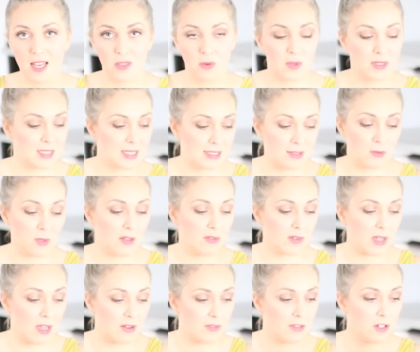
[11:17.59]
Otherwise this will
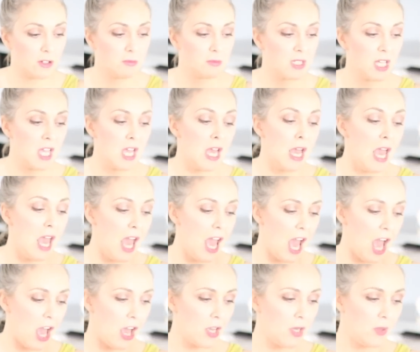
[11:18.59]
never get filmed.
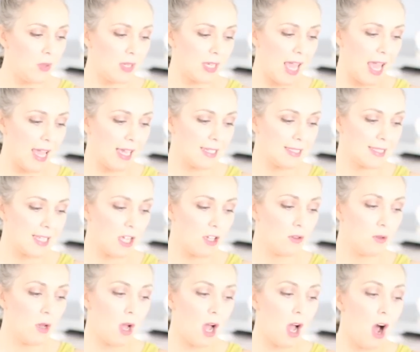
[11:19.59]
Okay,
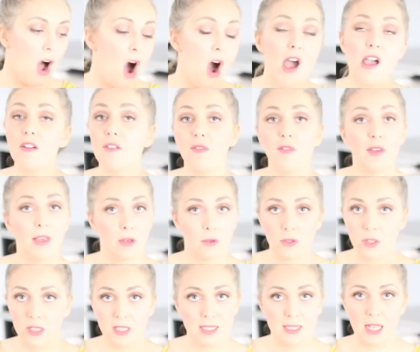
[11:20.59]
so I feel
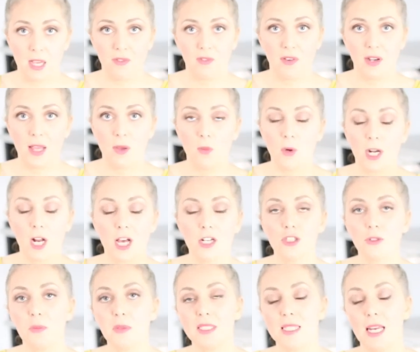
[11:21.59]
you, Stephanie,
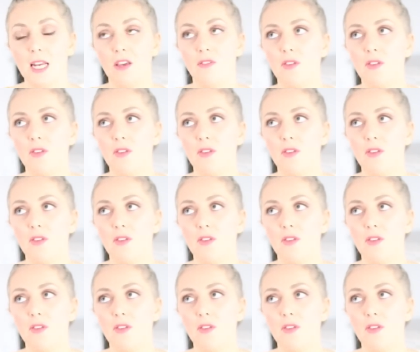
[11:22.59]
100%.